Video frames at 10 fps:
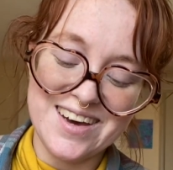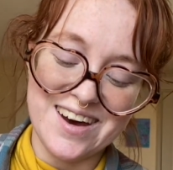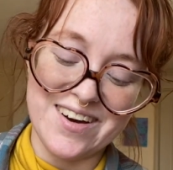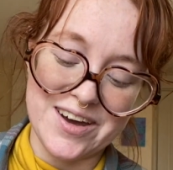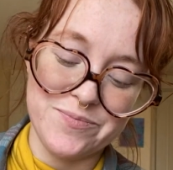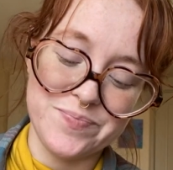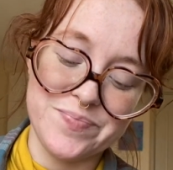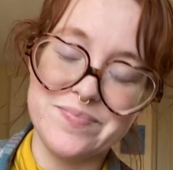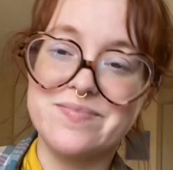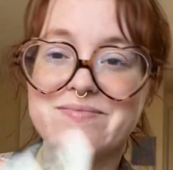Okay.
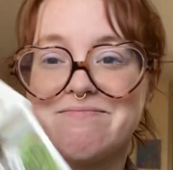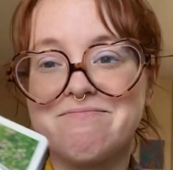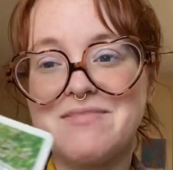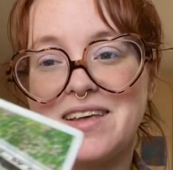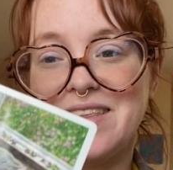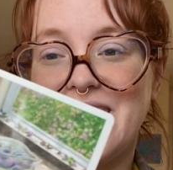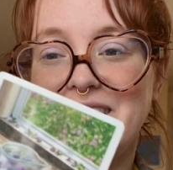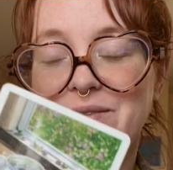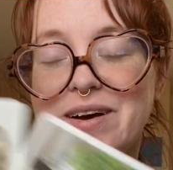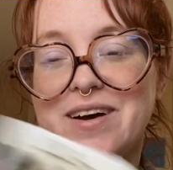The
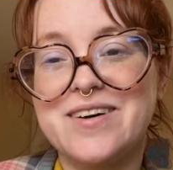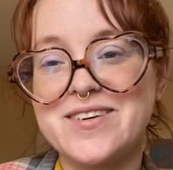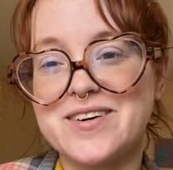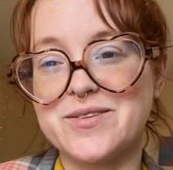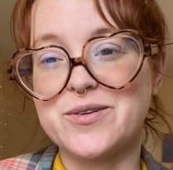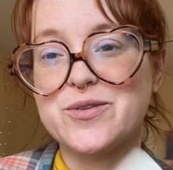Hanged Man, you guys are going to